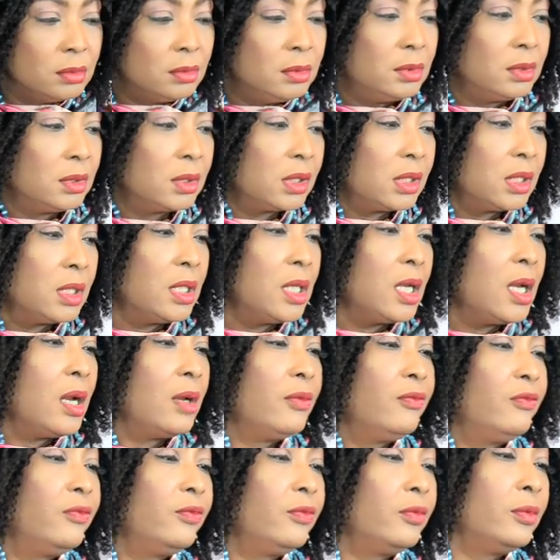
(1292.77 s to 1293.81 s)
You see how
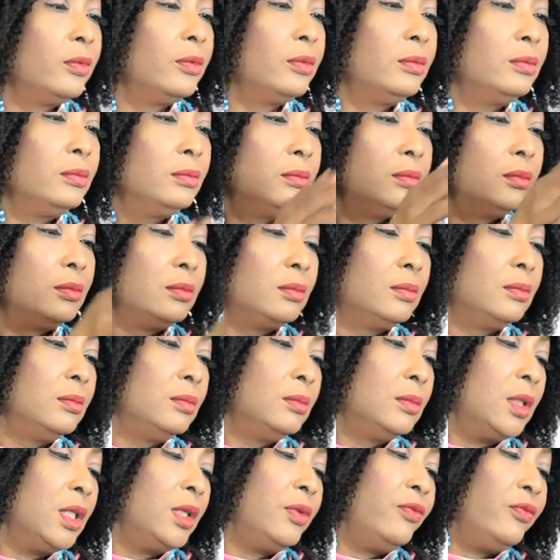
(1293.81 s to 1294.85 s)
full
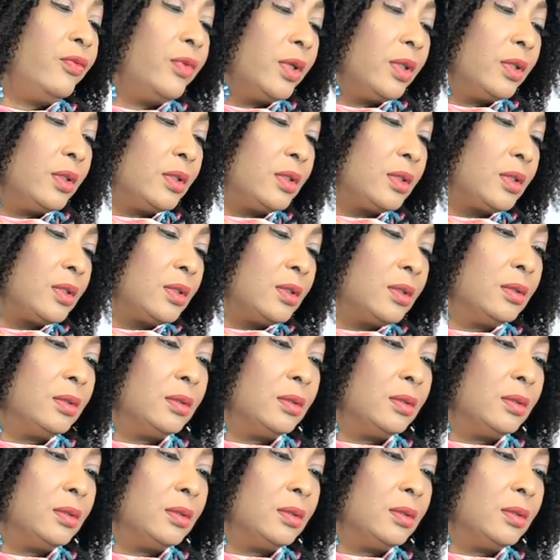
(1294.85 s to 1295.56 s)
it feels.